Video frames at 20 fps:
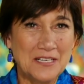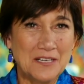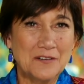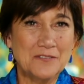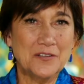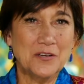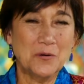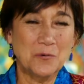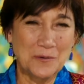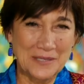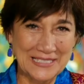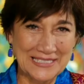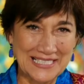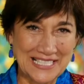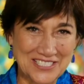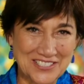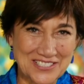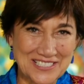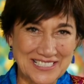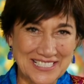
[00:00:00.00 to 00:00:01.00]
of the Hawaii
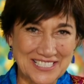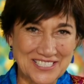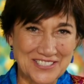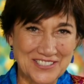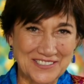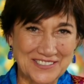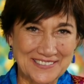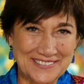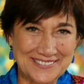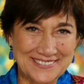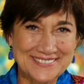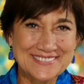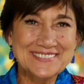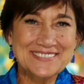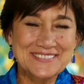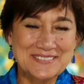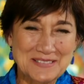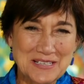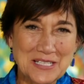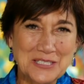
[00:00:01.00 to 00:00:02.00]
Legislature.
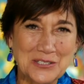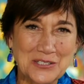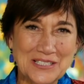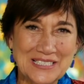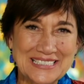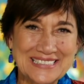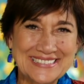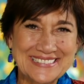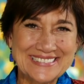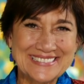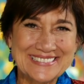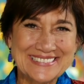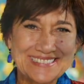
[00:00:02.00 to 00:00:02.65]
Aloha.